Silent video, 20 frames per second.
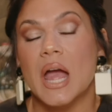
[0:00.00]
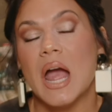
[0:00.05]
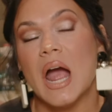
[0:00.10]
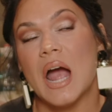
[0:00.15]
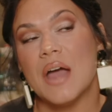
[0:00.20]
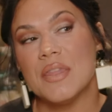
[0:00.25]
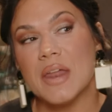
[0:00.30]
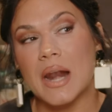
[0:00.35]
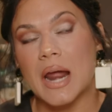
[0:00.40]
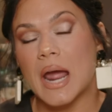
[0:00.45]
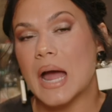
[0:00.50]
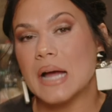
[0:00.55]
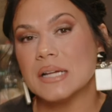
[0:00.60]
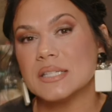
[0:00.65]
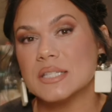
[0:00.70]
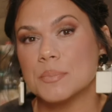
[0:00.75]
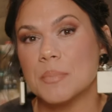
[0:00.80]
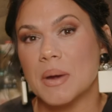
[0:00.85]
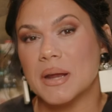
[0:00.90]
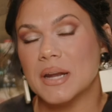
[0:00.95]
And then I
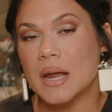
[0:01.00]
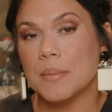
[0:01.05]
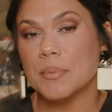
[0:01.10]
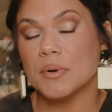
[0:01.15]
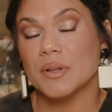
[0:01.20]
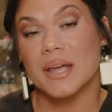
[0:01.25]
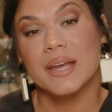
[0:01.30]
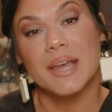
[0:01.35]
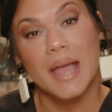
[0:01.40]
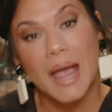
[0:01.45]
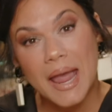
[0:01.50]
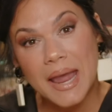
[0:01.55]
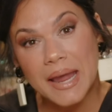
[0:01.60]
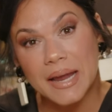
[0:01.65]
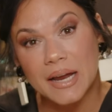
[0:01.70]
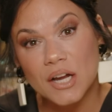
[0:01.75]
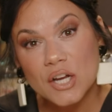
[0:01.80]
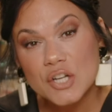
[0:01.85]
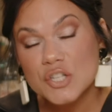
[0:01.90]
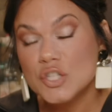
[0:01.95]
asked my neighbor, like,
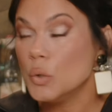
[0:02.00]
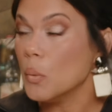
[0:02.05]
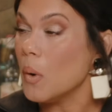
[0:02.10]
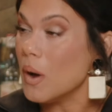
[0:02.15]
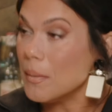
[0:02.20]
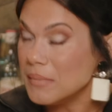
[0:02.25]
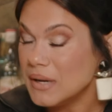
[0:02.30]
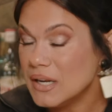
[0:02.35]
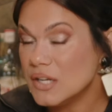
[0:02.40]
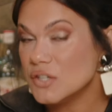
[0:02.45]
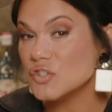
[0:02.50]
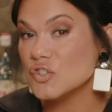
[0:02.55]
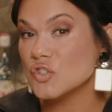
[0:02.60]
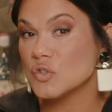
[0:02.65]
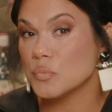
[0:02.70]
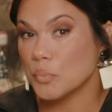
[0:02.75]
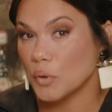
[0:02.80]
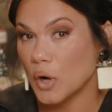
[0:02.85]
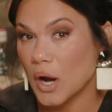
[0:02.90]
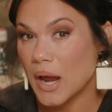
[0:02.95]
hey, do you want me to
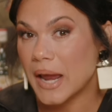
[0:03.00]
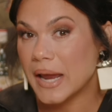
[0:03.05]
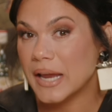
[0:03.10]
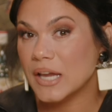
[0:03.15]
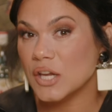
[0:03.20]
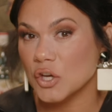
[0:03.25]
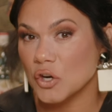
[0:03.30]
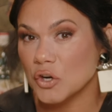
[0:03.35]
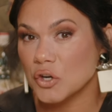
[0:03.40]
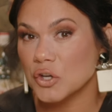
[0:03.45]
spray your